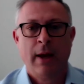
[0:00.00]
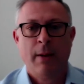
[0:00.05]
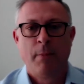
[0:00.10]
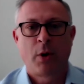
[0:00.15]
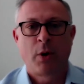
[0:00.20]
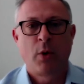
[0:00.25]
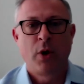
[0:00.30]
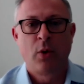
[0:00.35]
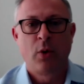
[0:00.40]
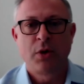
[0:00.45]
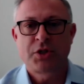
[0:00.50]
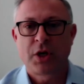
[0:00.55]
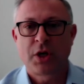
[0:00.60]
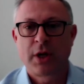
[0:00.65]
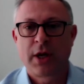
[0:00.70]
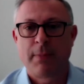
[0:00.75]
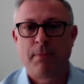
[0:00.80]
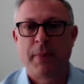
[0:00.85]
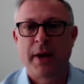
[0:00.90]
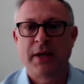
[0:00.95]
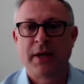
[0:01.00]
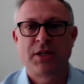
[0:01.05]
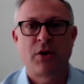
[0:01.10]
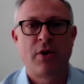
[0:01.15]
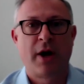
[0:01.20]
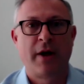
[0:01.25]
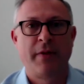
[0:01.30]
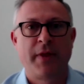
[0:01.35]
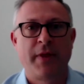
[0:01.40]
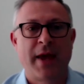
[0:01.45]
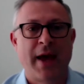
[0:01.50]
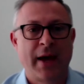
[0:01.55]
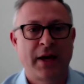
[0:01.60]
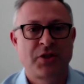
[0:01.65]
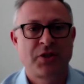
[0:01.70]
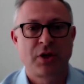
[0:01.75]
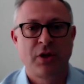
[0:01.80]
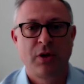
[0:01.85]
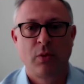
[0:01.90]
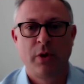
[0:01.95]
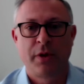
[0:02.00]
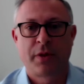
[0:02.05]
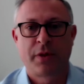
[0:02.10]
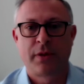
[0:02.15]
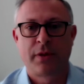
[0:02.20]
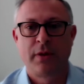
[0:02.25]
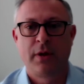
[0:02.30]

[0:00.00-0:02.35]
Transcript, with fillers: but we also get bent around the axle with